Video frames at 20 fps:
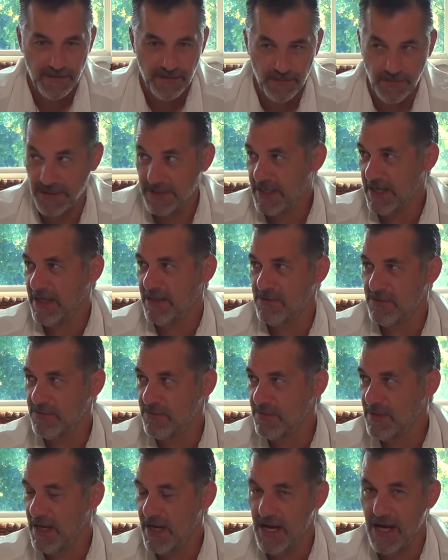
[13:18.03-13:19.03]
We can't
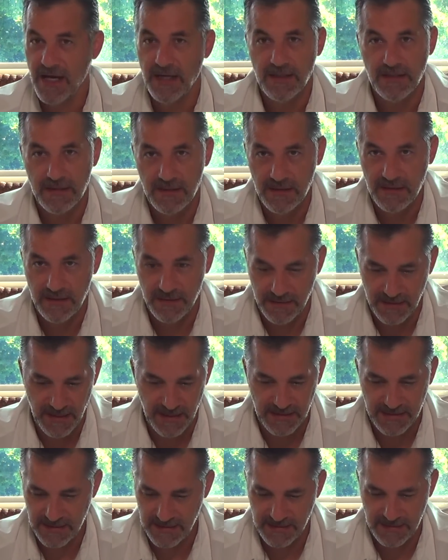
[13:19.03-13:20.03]
do that.
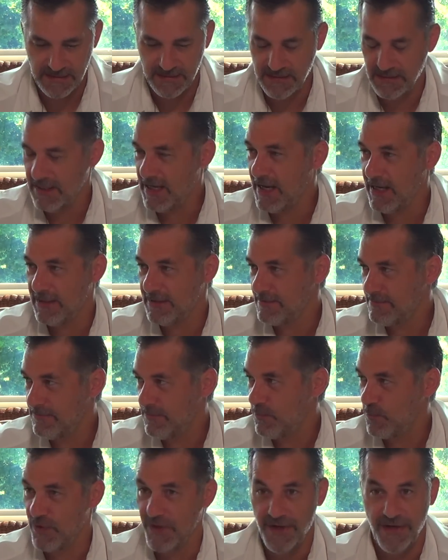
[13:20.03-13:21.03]
That's not
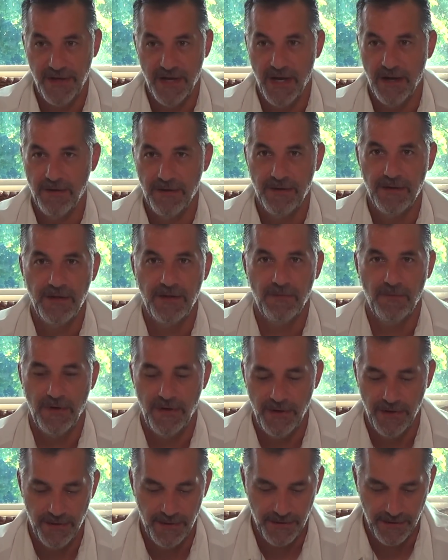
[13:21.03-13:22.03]
written down
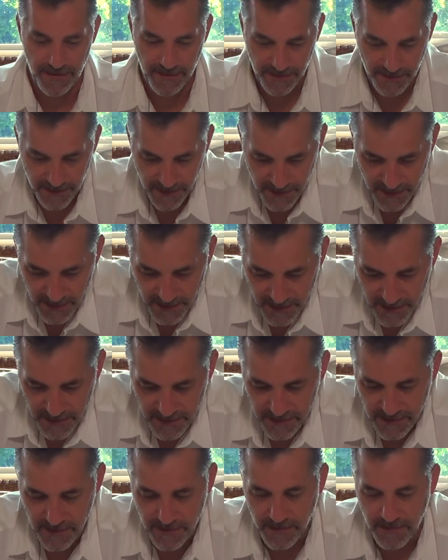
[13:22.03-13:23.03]
anywhere.
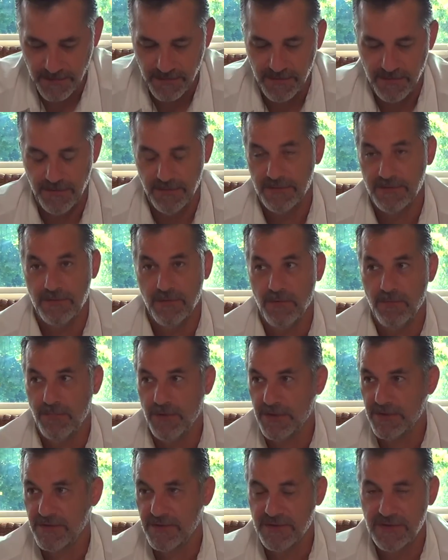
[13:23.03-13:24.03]
There's no
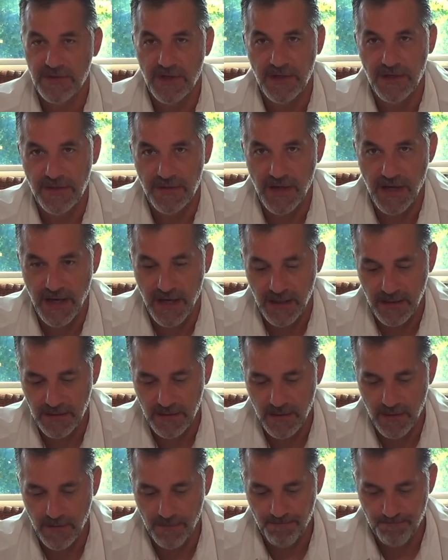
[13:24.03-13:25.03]
book to study that.